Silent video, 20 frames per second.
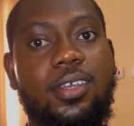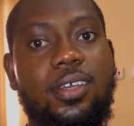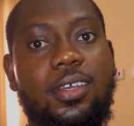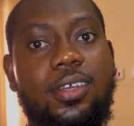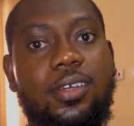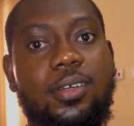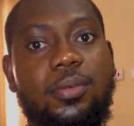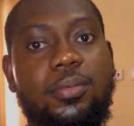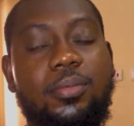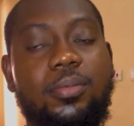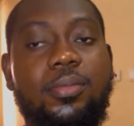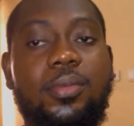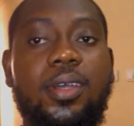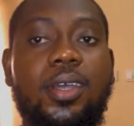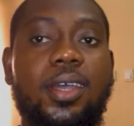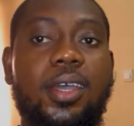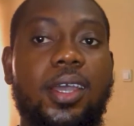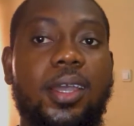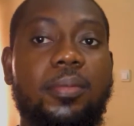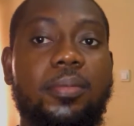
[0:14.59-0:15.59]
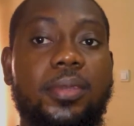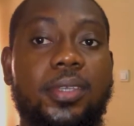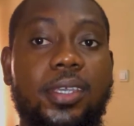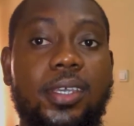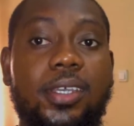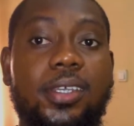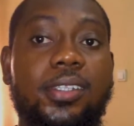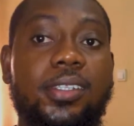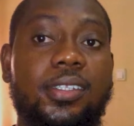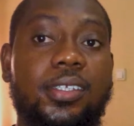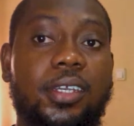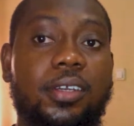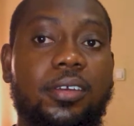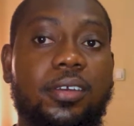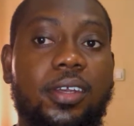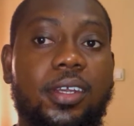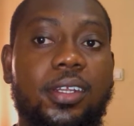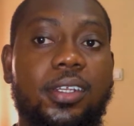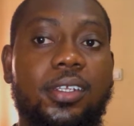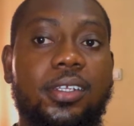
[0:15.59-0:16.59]
I'm here in
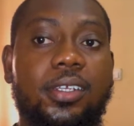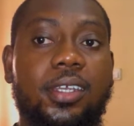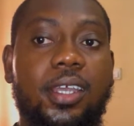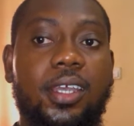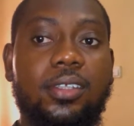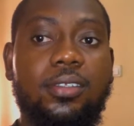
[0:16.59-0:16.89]
Takrade.